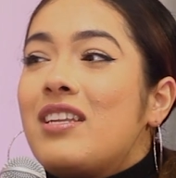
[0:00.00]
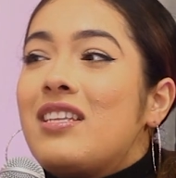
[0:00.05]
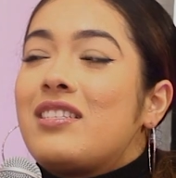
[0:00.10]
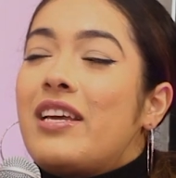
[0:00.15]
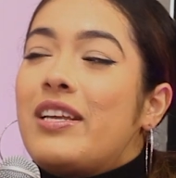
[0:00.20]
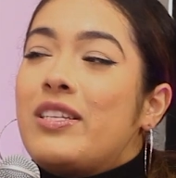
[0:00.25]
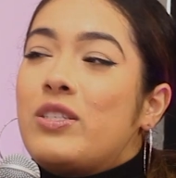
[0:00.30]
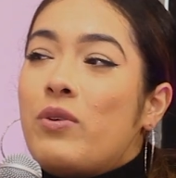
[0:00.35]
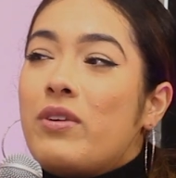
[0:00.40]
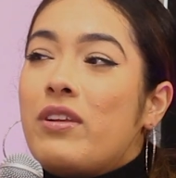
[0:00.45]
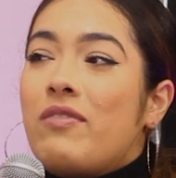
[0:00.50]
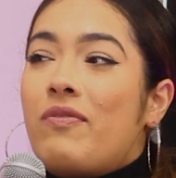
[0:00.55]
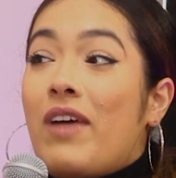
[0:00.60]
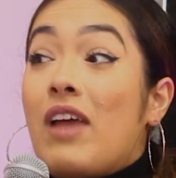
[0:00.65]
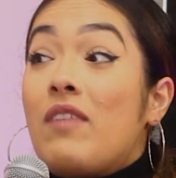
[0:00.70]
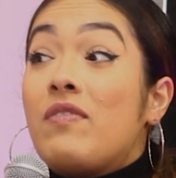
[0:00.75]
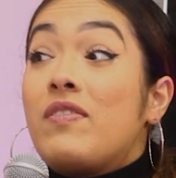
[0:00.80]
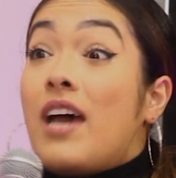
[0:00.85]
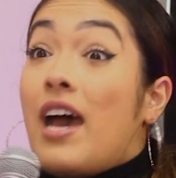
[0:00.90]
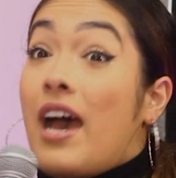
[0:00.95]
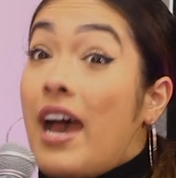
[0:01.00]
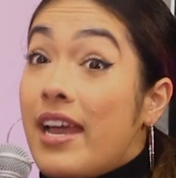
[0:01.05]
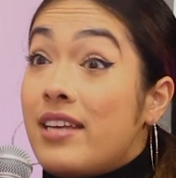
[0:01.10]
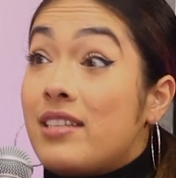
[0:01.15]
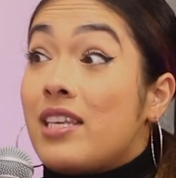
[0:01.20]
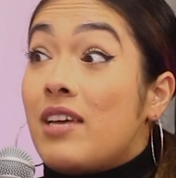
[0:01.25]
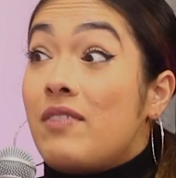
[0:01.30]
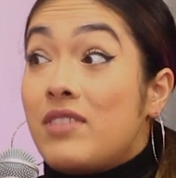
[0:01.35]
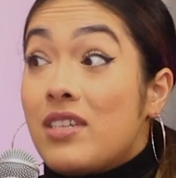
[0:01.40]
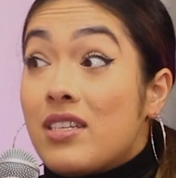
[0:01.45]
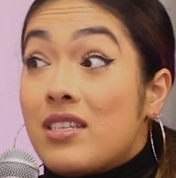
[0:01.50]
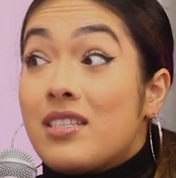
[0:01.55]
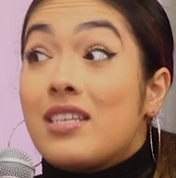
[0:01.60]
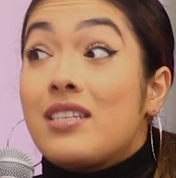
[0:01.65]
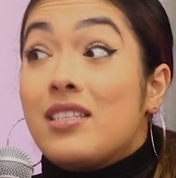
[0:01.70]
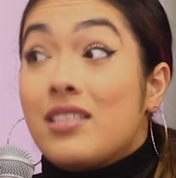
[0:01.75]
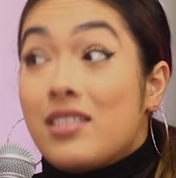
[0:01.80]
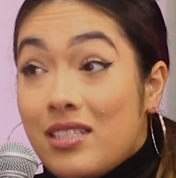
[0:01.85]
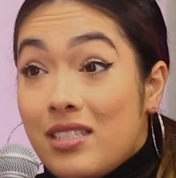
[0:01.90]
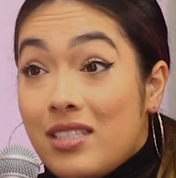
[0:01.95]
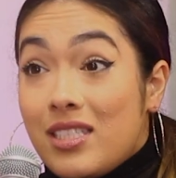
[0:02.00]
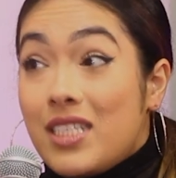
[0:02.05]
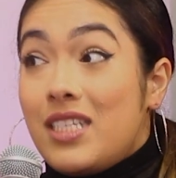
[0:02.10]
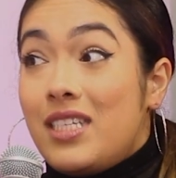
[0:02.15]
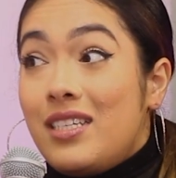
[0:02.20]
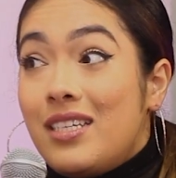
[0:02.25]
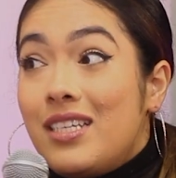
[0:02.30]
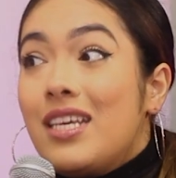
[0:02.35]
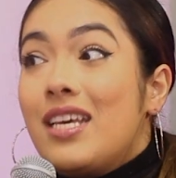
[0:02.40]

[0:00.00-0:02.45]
is like twenty-five. The highest I've done is like sixty.